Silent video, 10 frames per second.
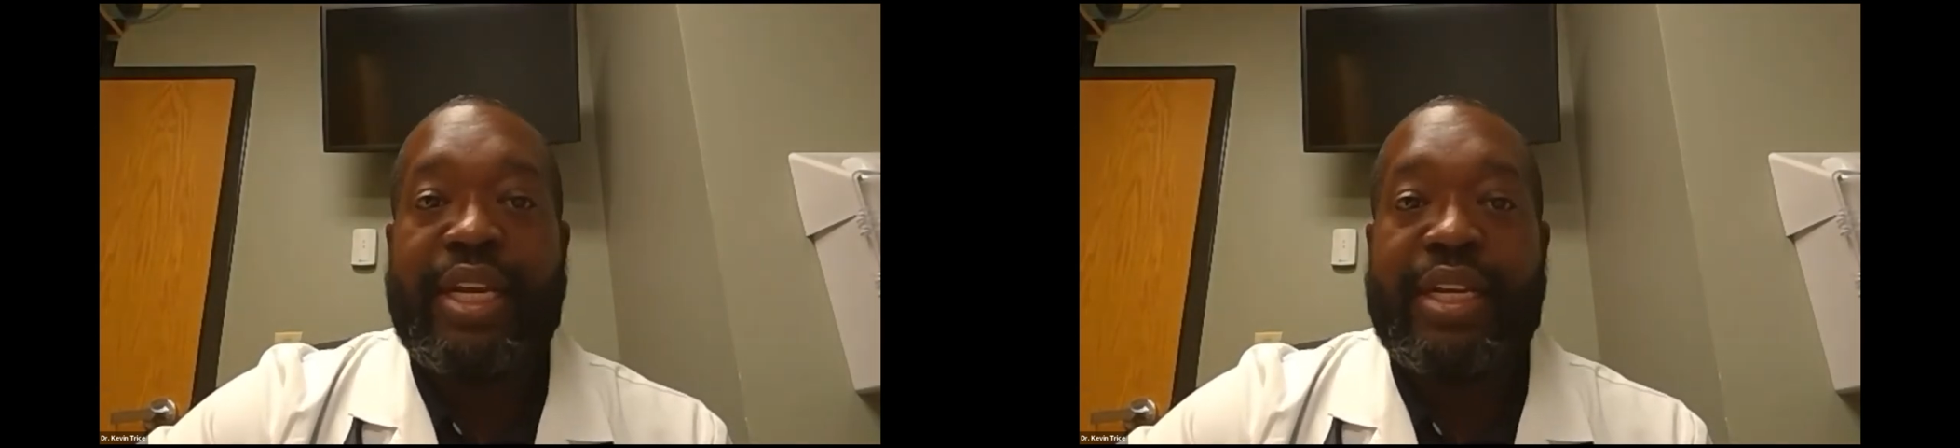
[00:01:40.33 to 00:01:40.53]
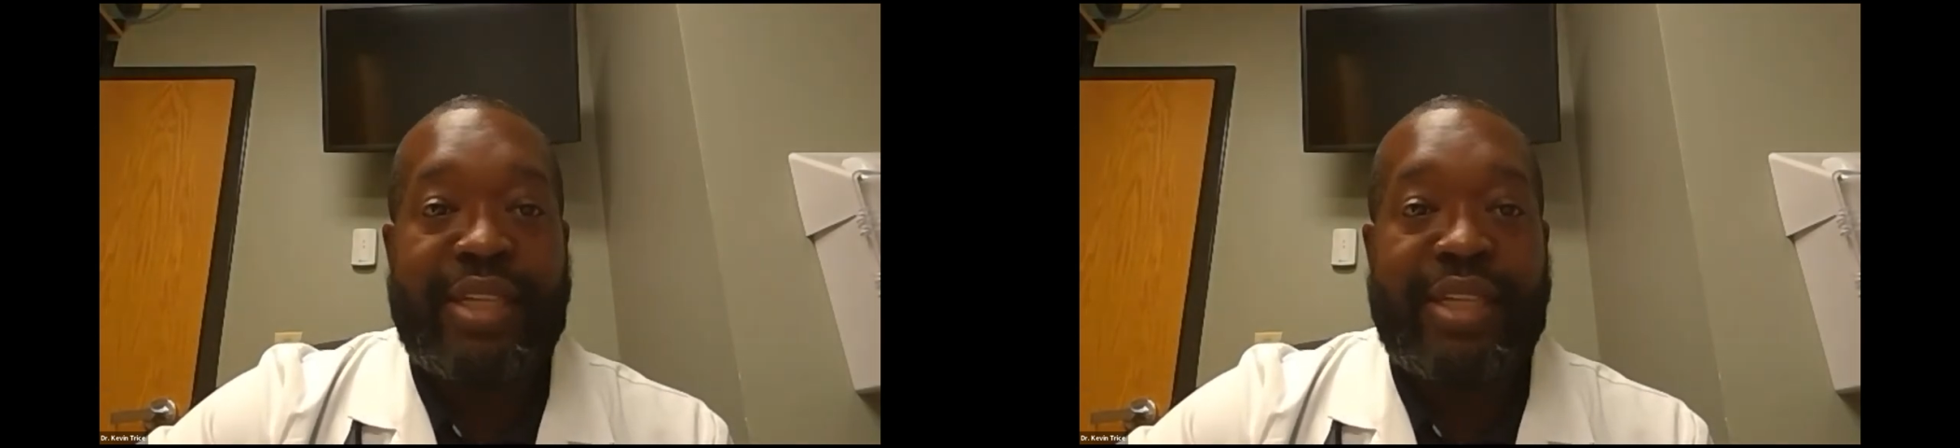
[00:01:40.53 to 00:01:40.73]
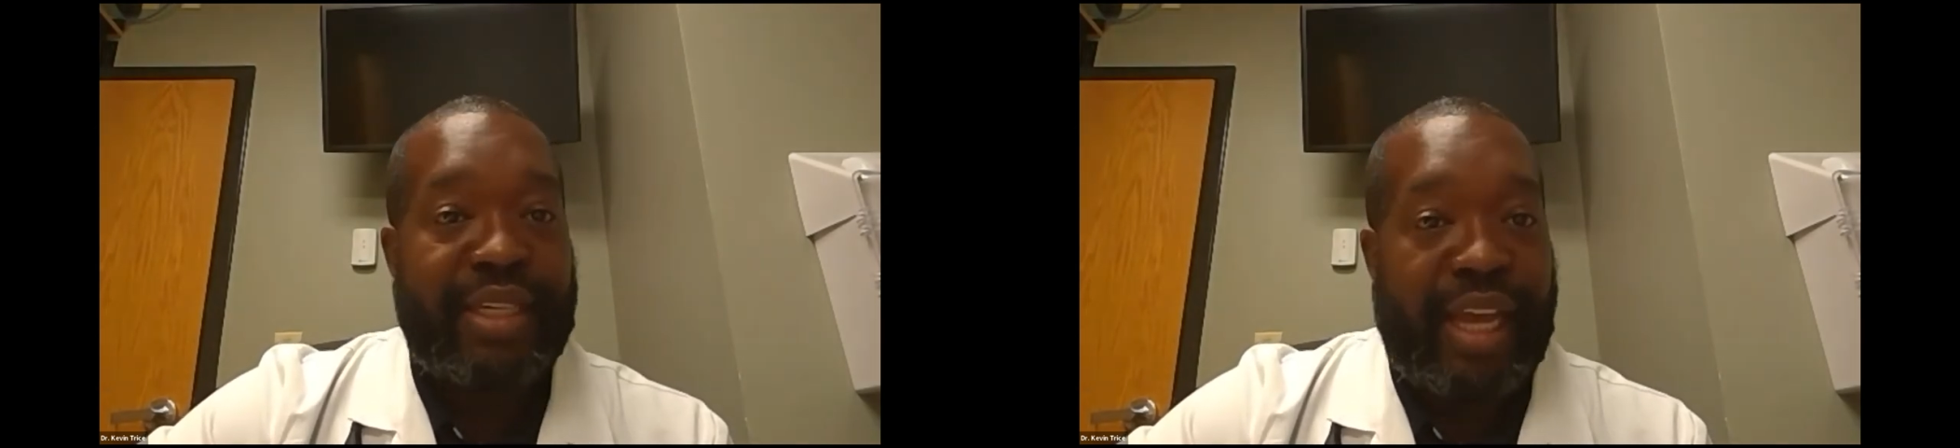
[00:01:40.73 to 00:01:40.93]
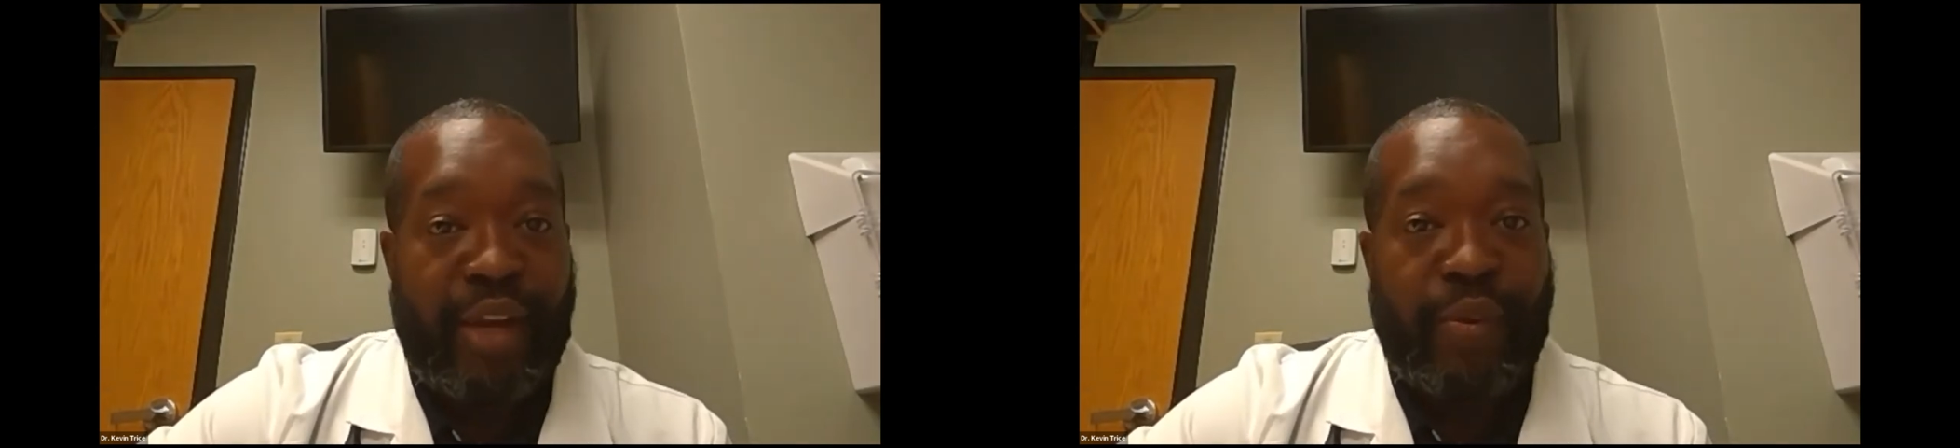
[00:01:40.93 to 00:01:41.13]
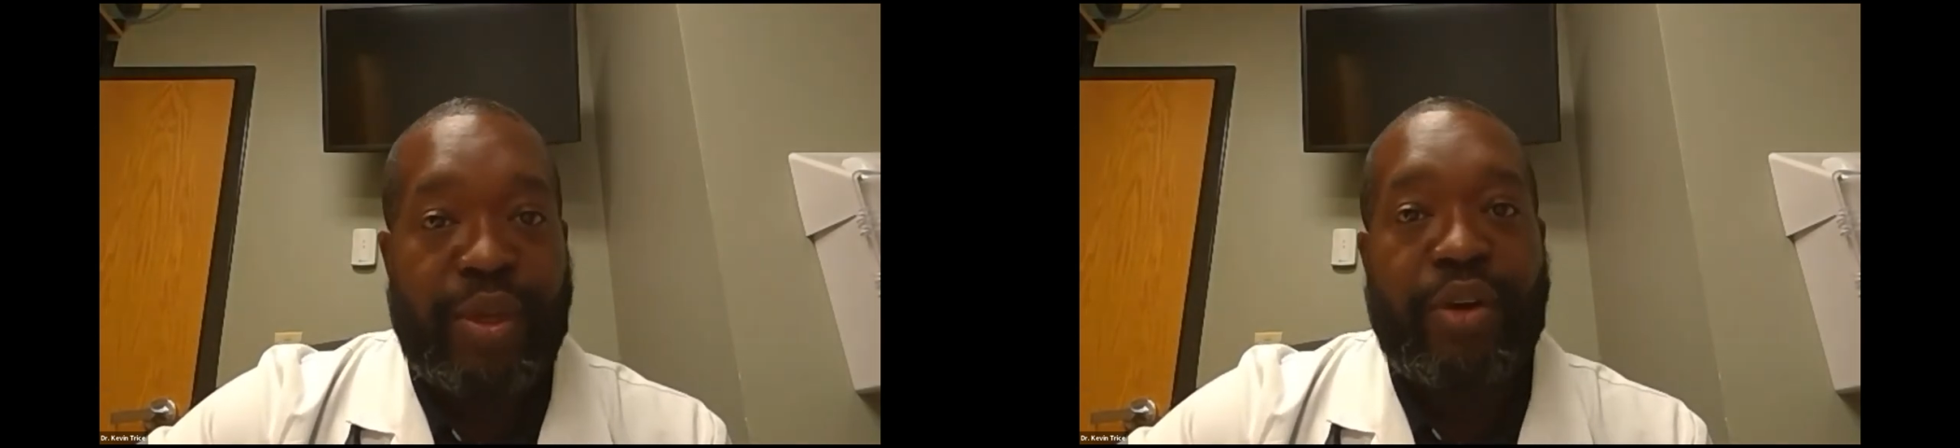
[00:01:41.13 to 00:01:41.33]
6 to
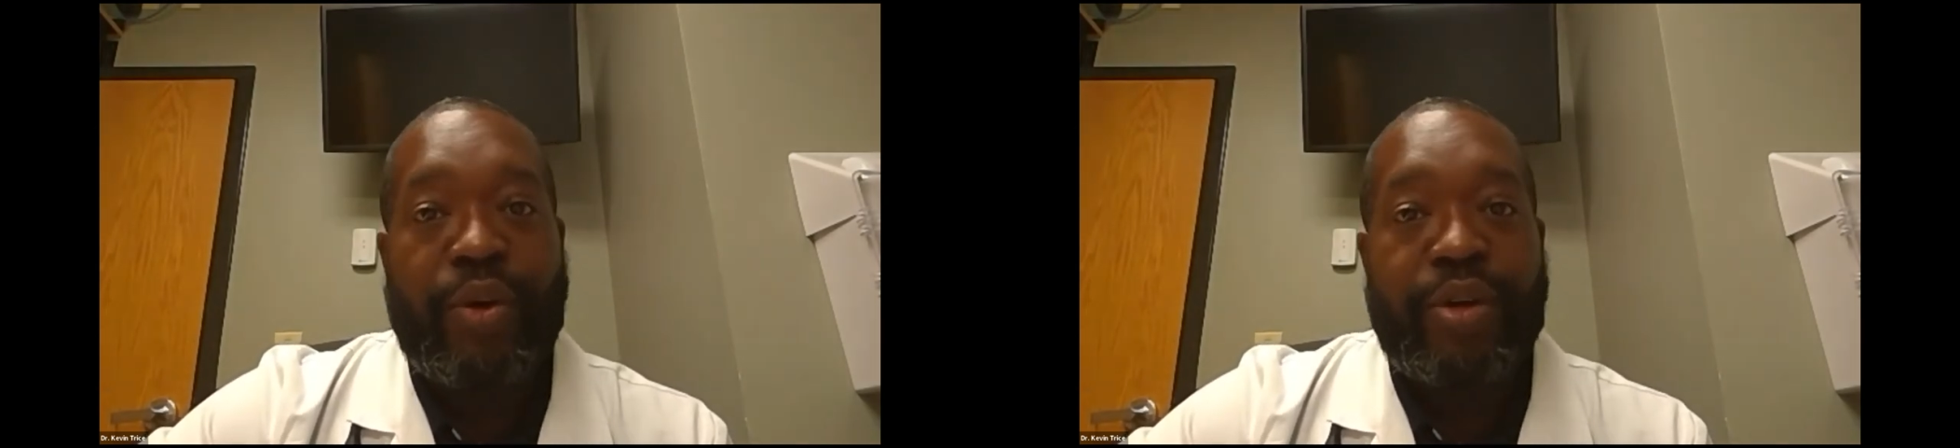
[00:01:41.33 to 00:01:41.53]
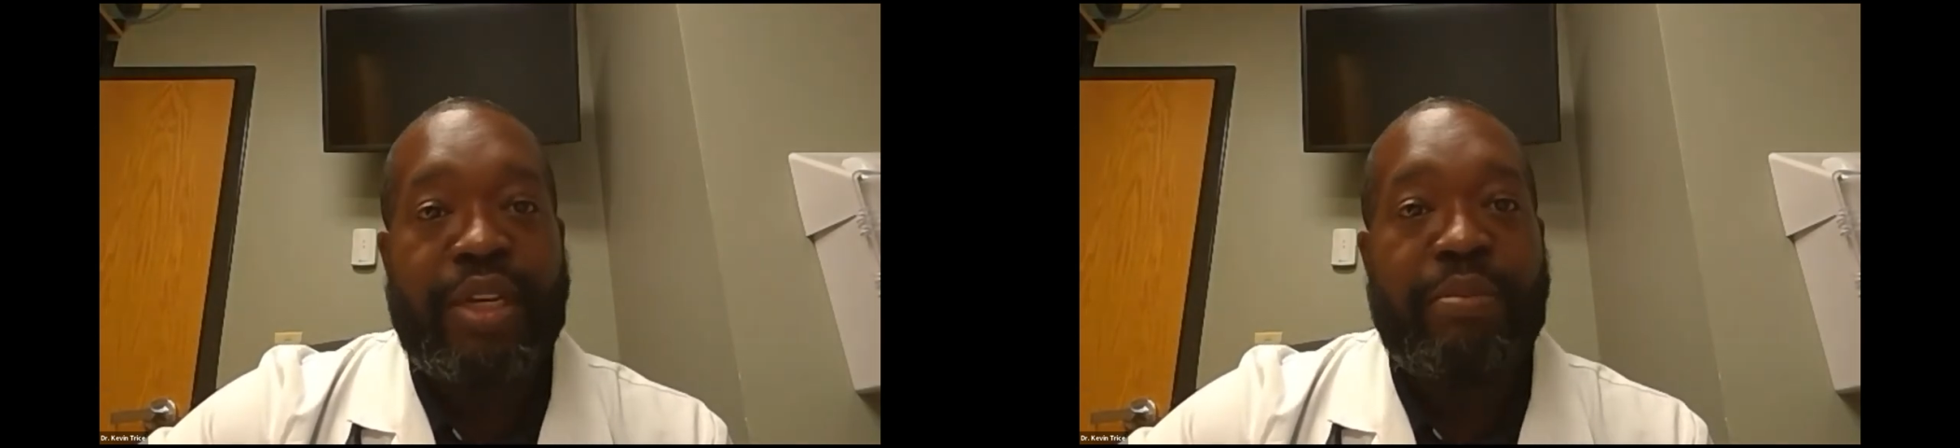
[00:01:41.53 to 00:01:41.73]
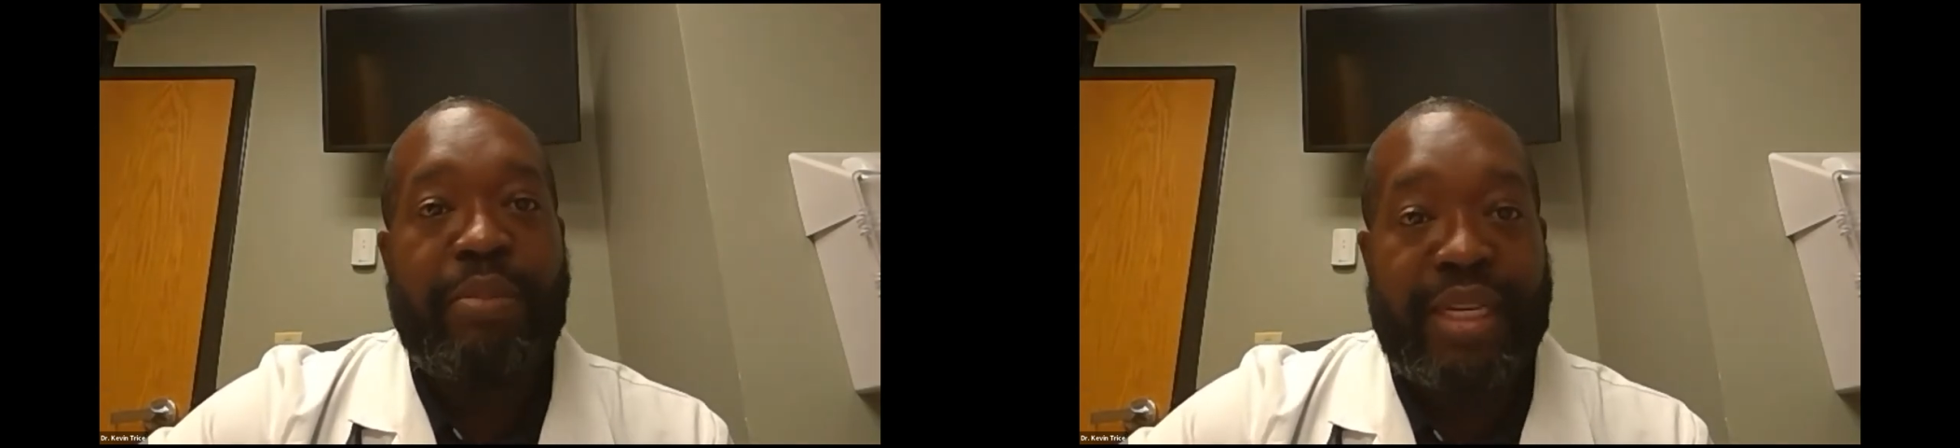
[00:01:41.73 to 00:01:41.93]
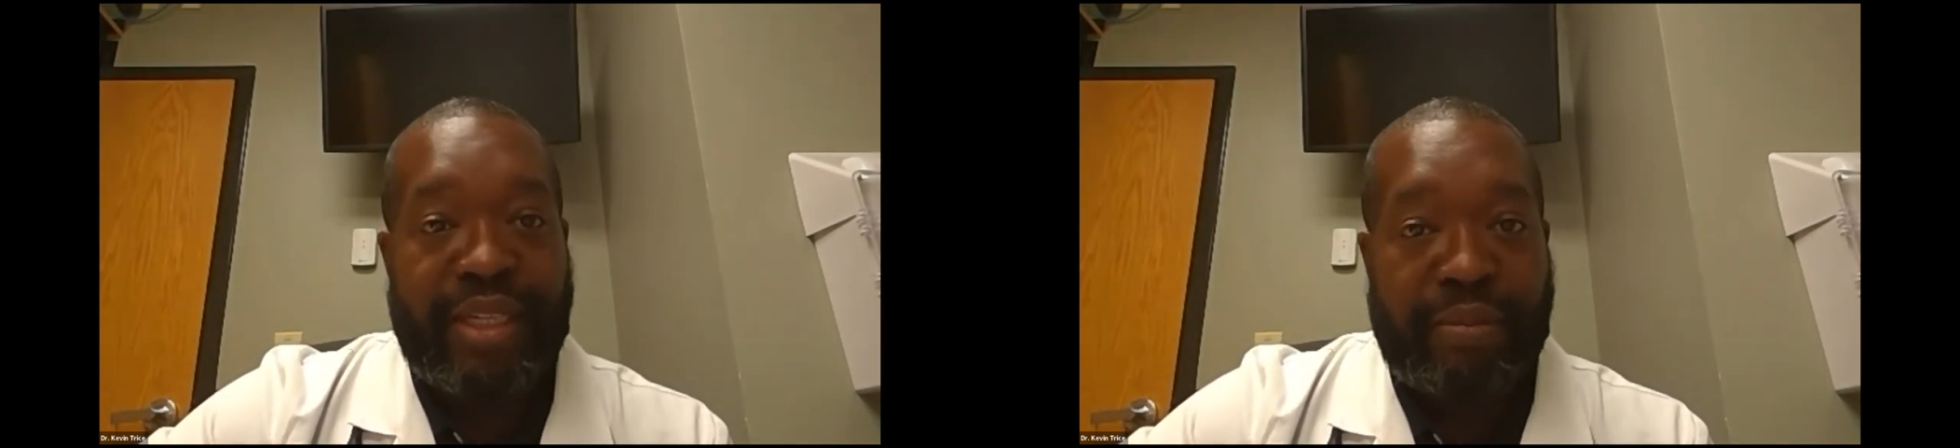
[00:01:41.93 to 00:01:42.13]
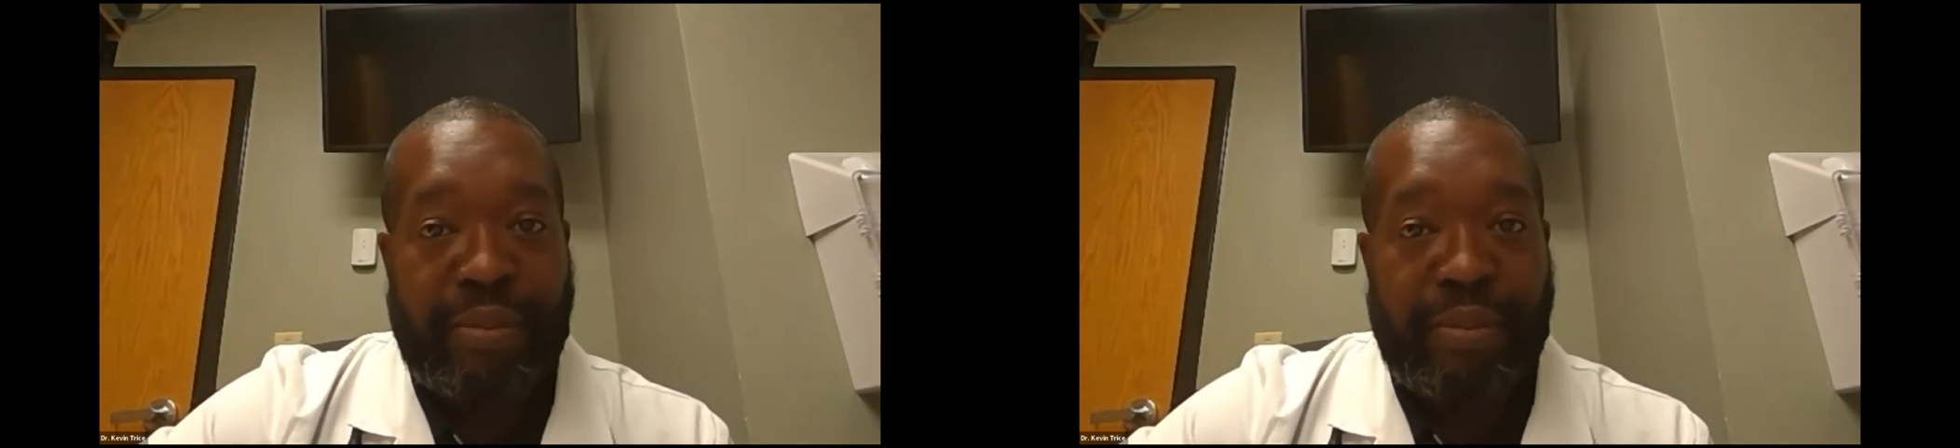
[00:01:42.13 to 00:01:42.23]
8 week course in basic